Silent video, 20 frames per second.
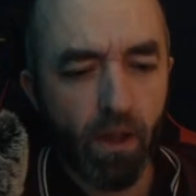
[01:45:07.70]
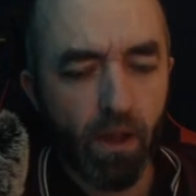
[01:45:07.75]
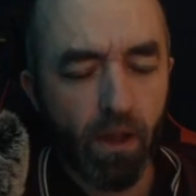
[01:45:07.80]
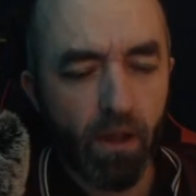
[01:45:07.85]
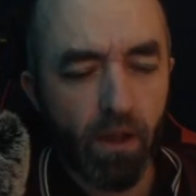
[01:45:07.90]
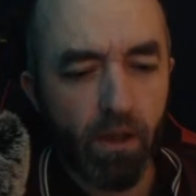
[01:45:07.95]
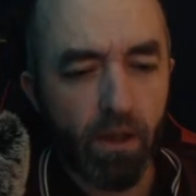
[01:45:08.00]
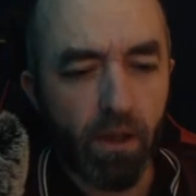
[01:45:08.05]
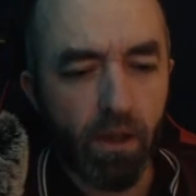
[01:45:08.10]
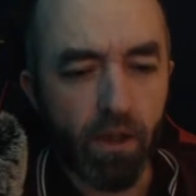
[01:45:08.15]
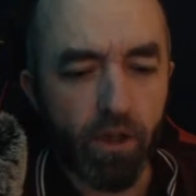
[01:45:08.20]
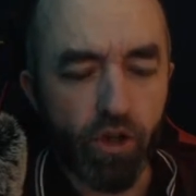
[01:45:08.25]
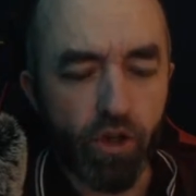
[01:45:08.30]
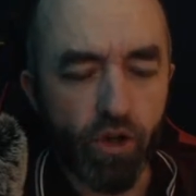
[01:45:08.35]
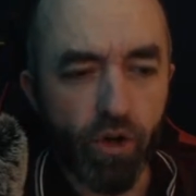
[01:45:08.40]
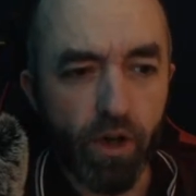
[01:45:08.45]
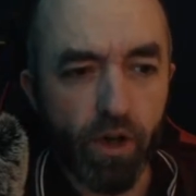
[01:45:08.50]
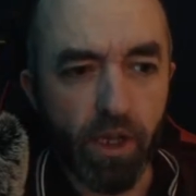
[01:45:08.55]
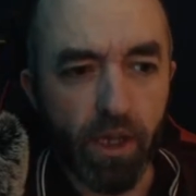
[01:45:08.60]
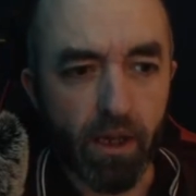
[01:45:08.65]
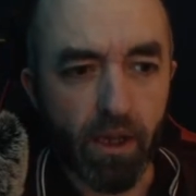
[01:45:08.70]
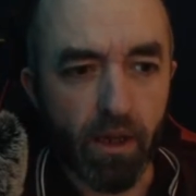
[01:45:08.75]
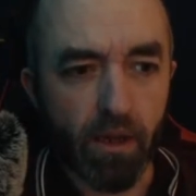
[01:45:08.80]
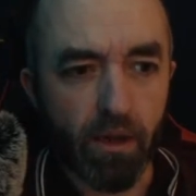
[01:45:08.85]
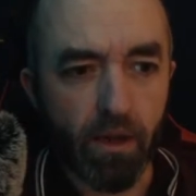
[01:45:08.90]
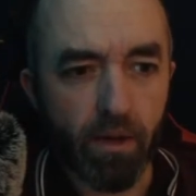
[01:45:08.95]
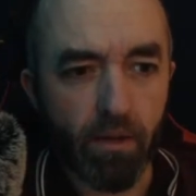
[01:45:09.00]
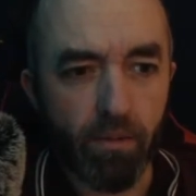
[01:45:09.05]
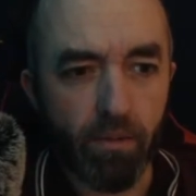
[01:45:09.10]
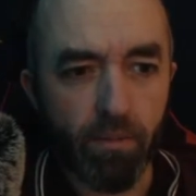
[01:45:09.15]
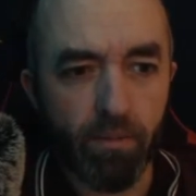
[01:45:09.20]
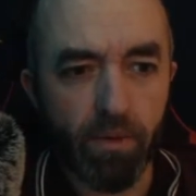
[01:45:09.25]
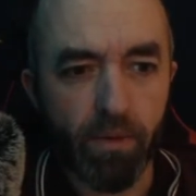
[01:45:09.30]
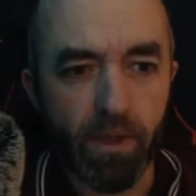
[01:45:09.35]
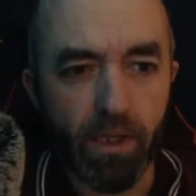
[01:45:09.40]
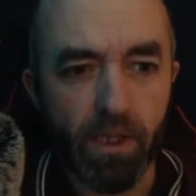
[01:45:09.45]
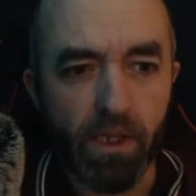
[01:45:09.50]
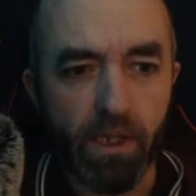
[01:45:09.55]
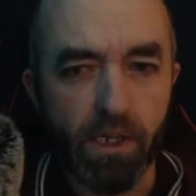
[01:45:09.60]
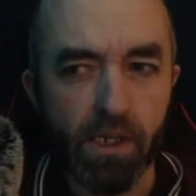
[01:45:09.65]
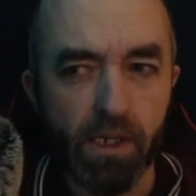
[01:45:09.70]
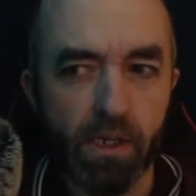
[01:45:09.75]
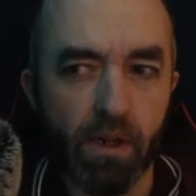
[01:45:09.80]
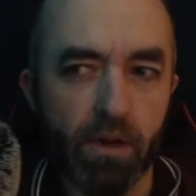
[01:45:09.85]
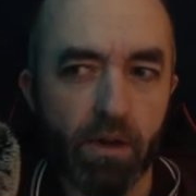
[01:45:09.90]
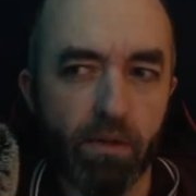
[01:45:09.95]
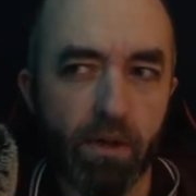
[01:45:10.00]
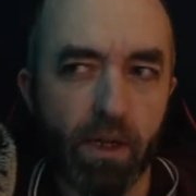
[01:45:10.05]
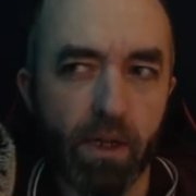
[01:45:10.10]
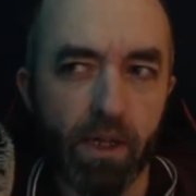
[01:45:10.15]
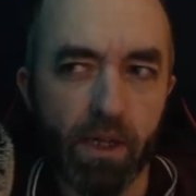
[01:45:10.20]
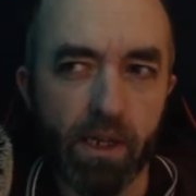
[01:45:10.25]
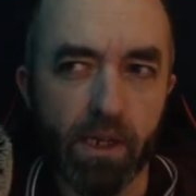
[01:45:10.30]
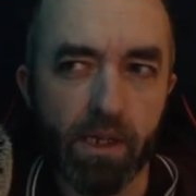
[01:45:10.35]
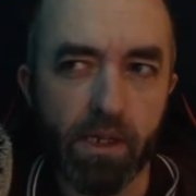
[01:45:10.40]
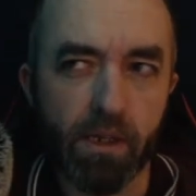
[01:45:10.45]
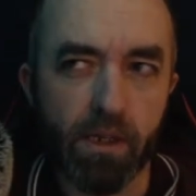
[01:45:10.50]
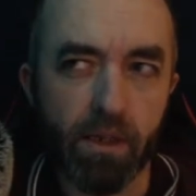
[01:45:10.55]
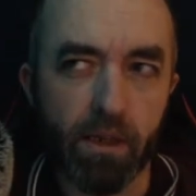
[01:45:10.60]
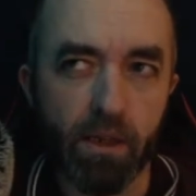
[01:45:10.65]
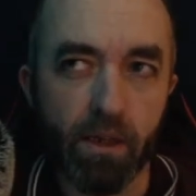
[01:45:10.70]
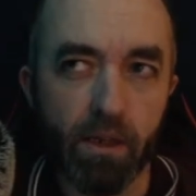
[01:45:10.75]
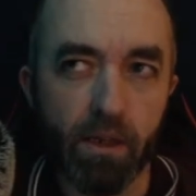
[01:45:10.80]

you enjoy it, but then you start realising